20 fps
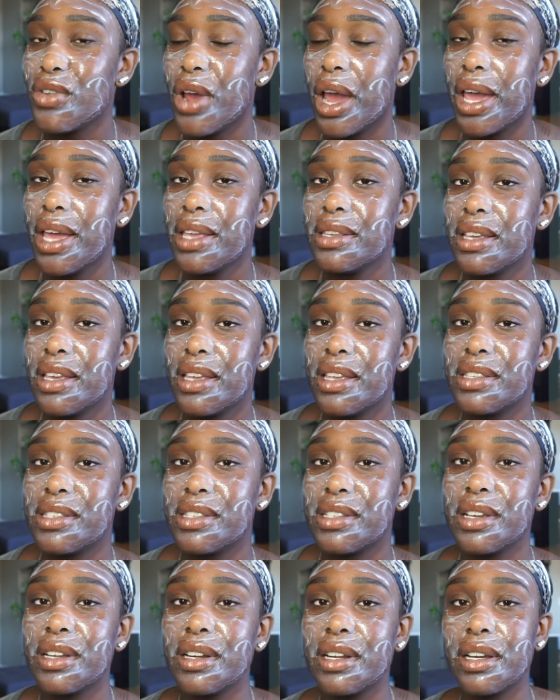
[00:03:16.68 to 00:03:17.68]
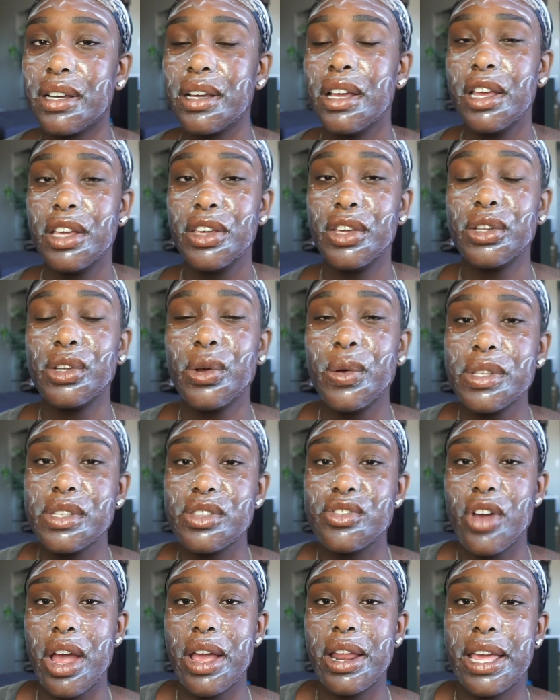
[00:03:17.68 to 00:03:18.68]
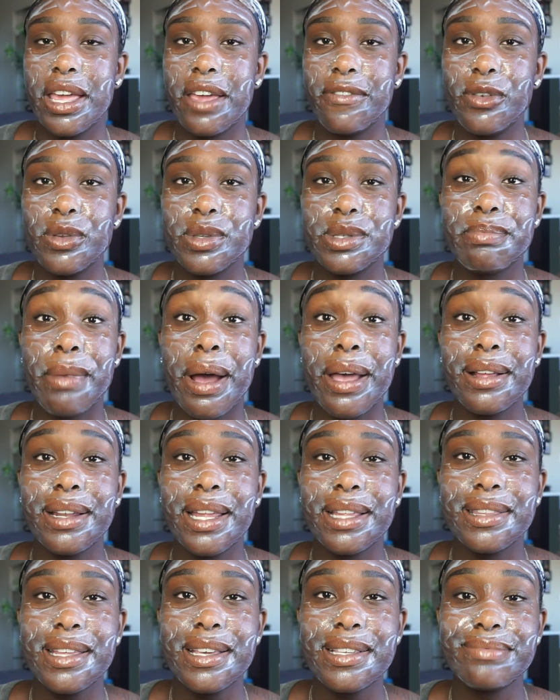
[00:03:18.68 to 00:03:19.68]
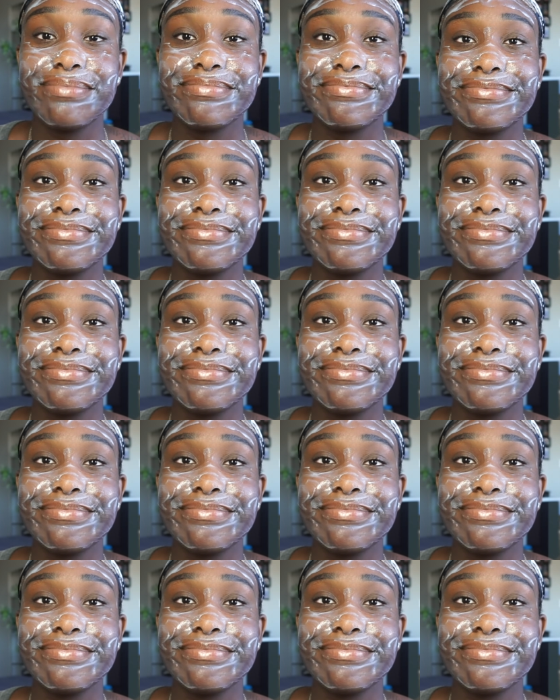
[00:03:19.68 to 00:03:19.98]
dries, it's gonna, you'll know it's dry, like if you smile like this,